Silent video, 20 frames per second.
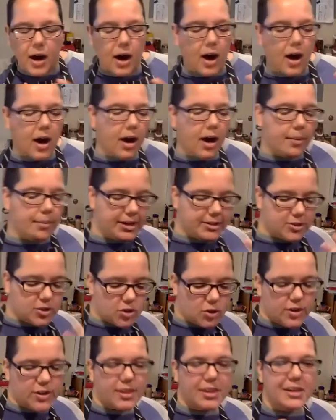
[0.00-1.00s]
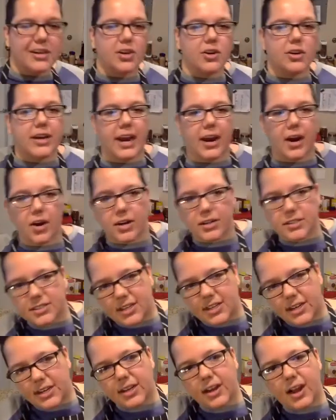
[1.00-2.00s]
And so then your carrot's
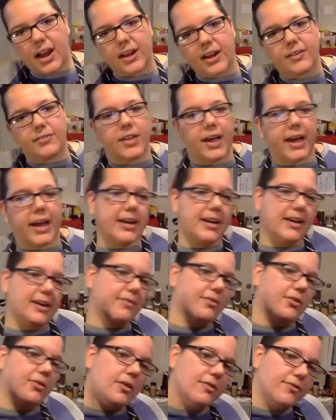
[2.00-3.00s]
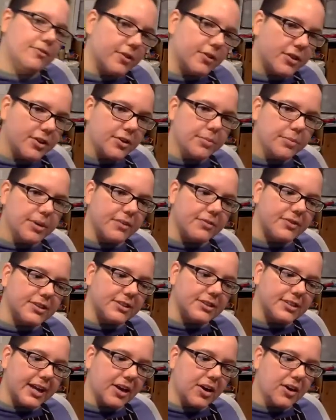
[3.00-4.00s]
gonna kind of like give off a little bit of
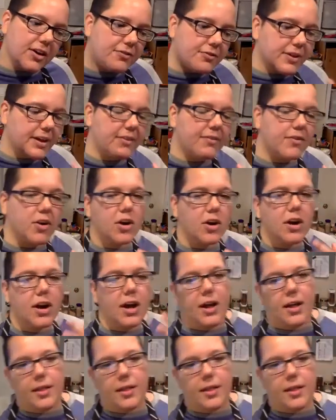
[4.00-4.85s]
its carrot flavor.